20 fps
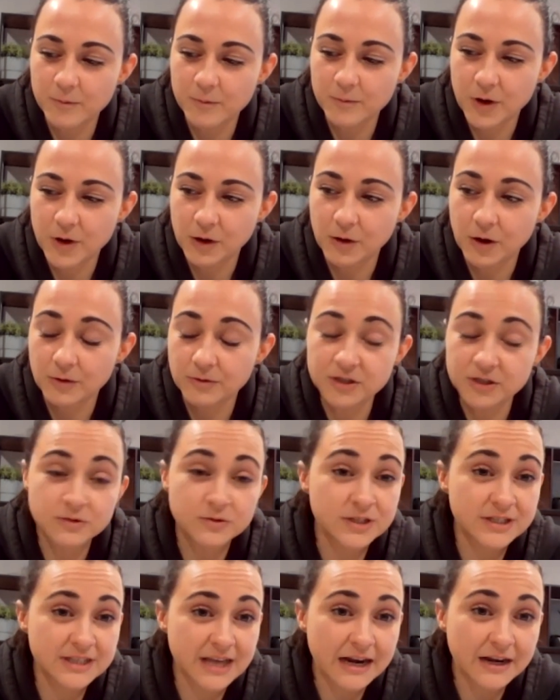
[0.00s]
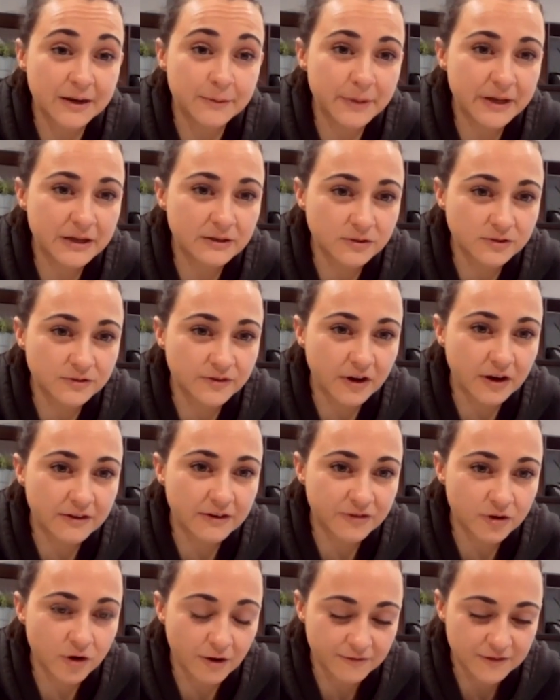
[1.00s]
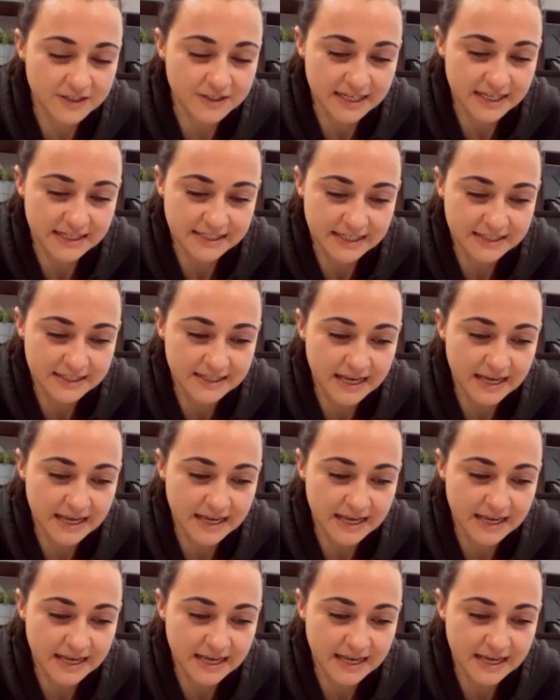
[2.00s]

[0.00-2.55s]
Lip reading: who do design and build for offices,